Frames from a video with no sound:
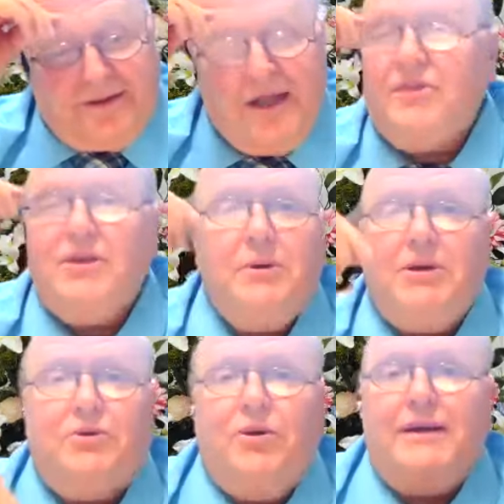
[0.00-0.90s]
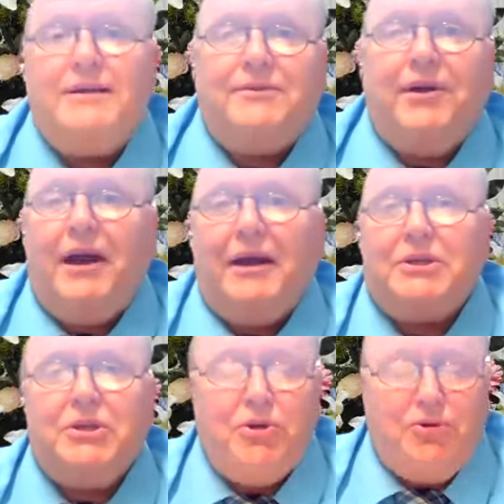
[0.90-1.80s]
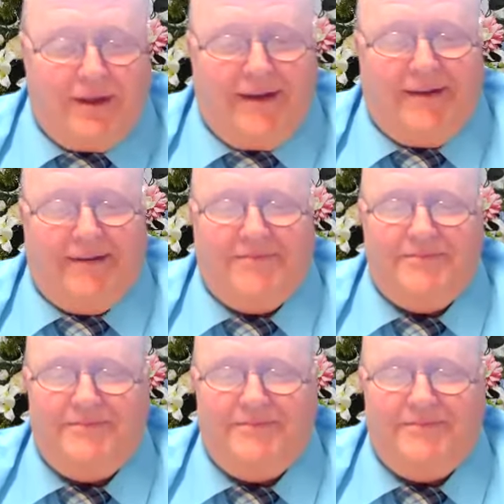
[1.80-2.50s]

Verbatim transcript: Nothing but the grace of God could do that.